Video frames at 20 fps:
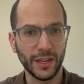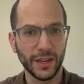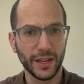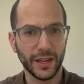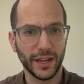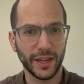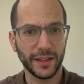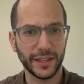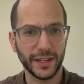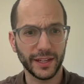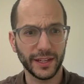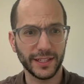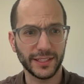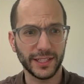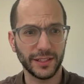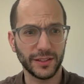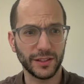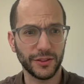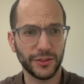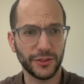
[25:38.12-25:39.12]
And then I'd
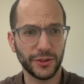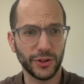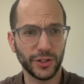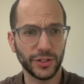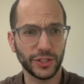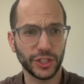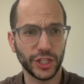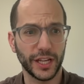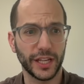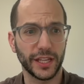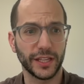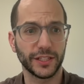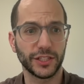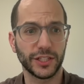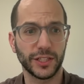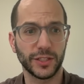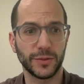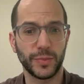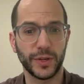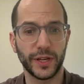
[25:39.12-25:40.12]
say the third challenge
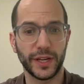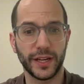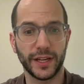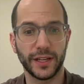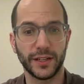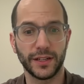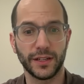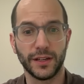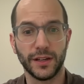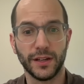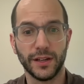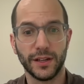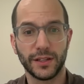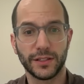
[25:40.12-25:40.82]
has been